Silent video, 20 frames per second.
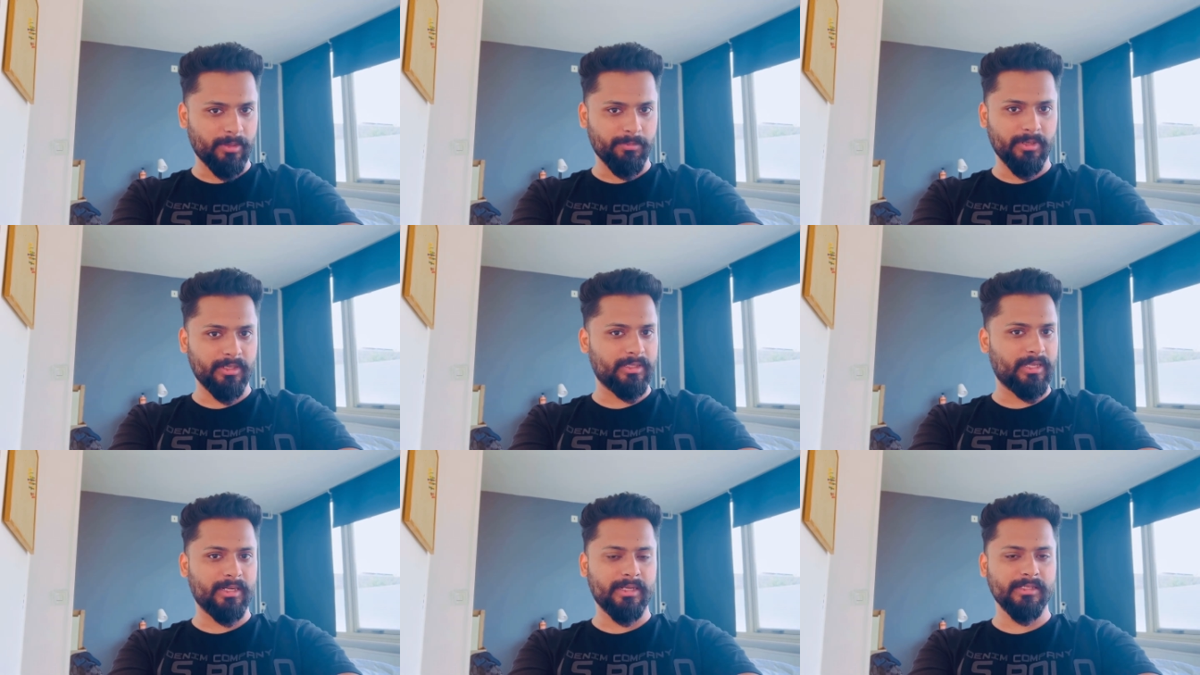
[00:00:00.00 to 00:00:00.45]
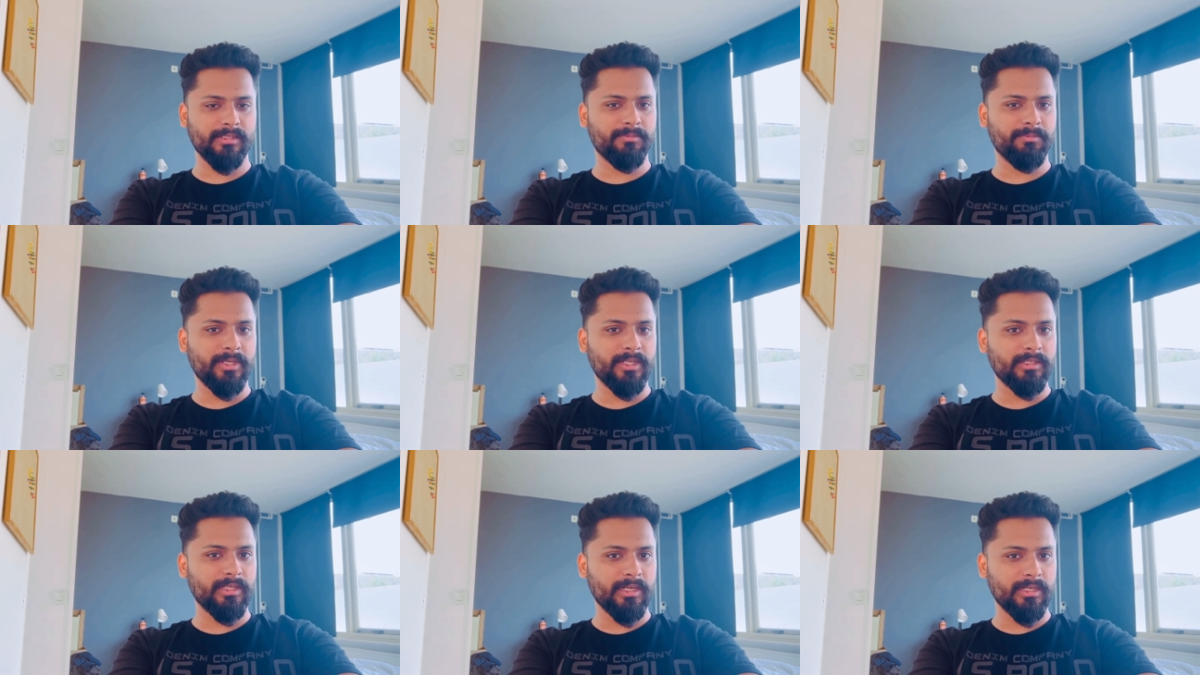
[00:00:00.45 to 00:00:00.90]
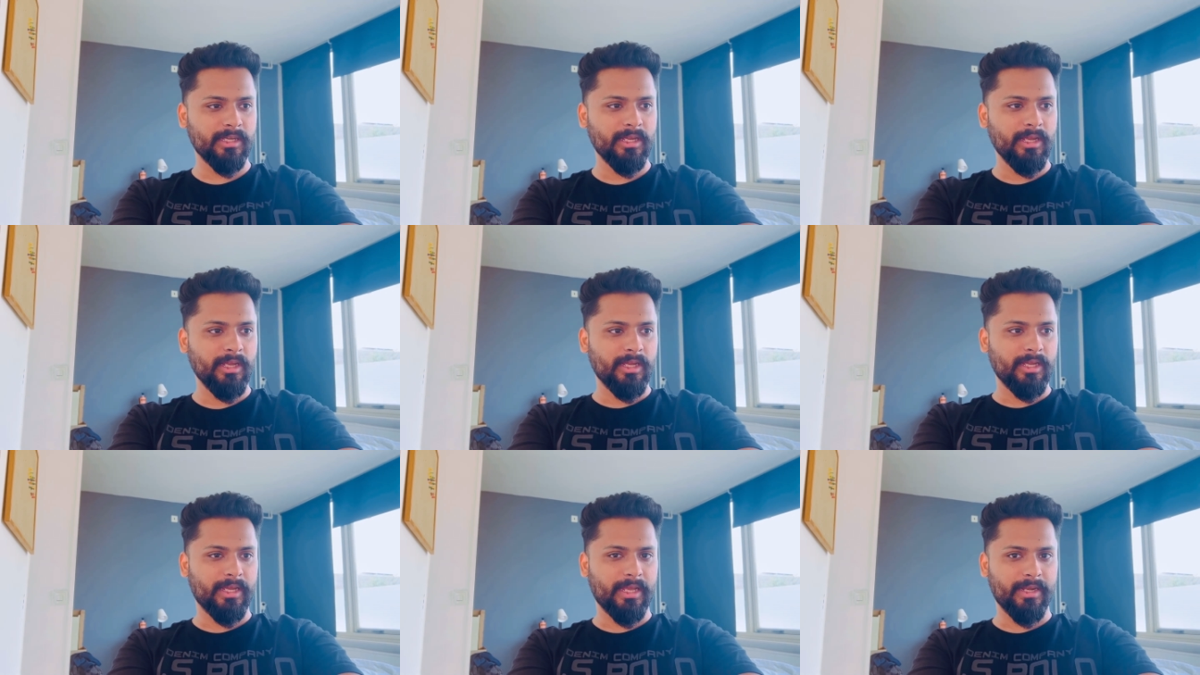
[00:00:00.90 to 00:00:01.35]
but that doesn't mean that
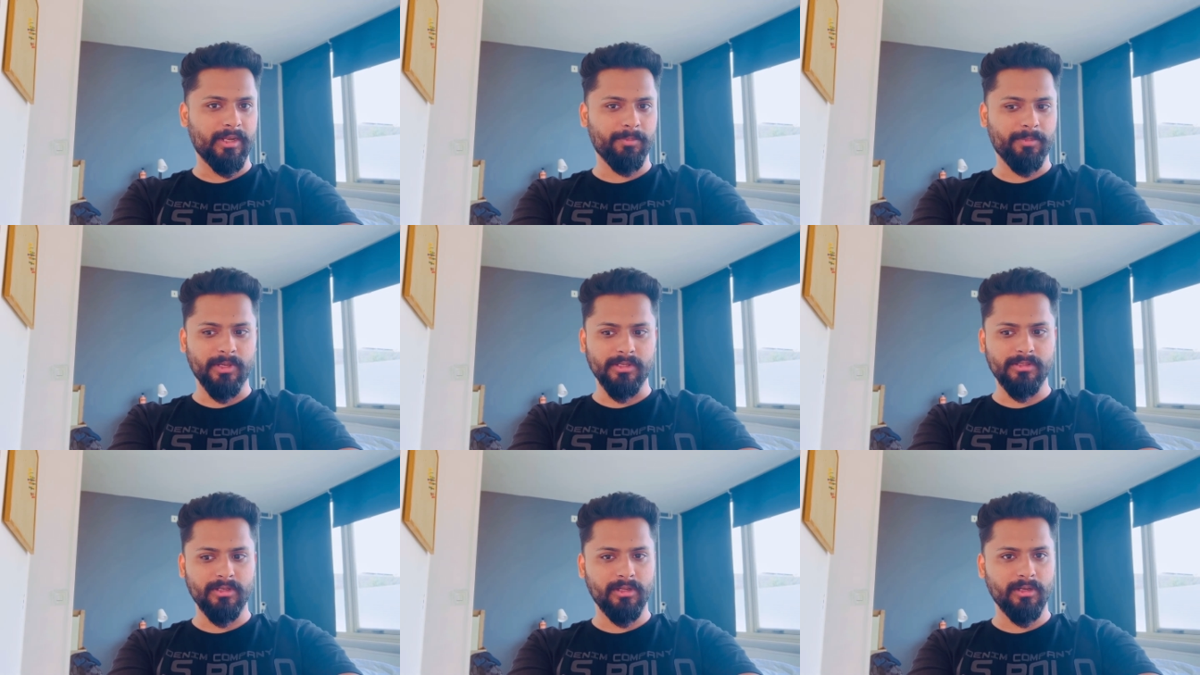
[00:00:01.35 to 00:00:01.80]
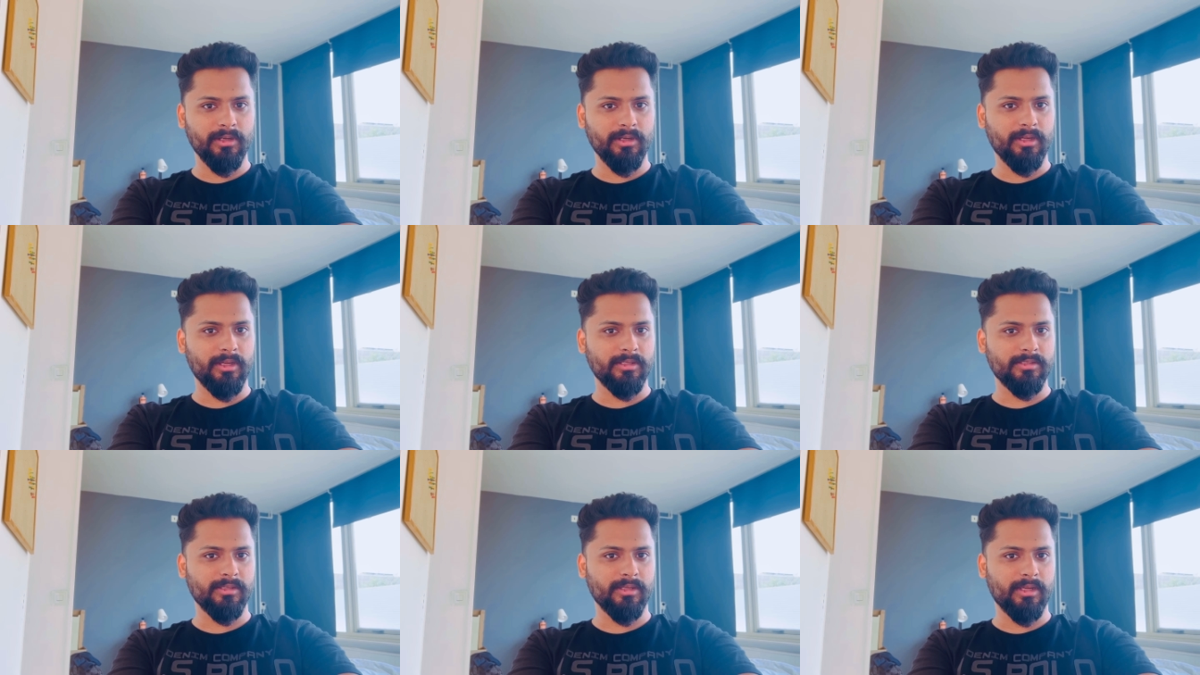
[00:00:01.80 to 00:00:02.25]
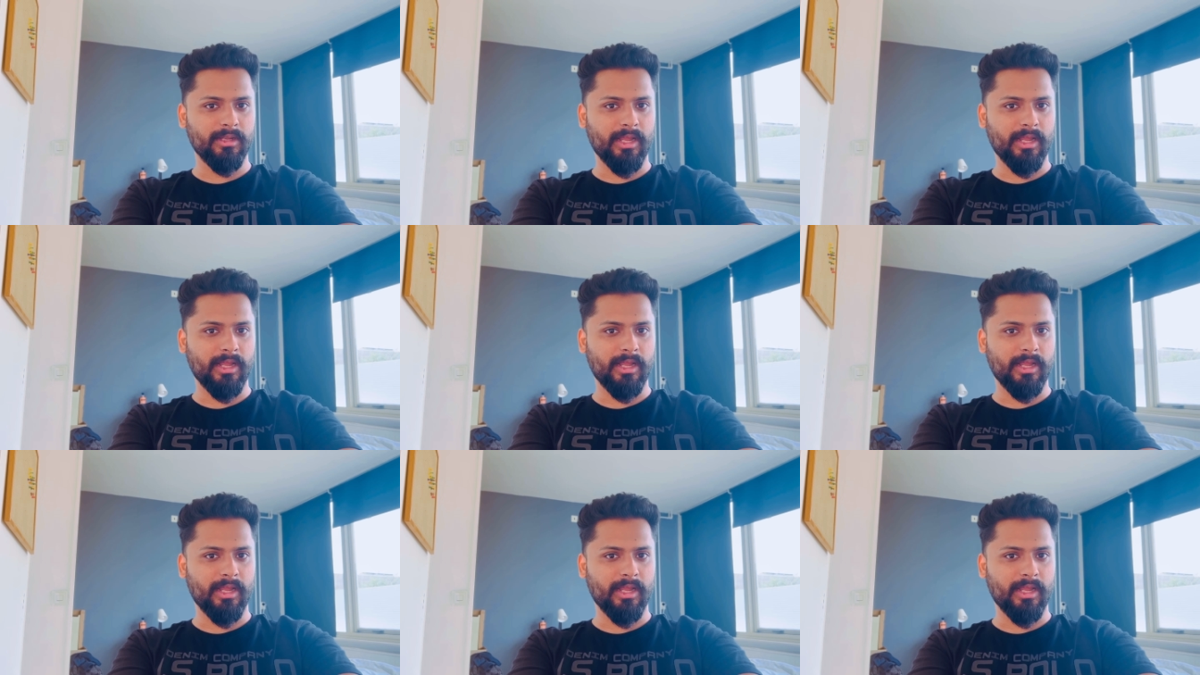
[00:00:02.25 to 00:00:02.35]
in the personal life,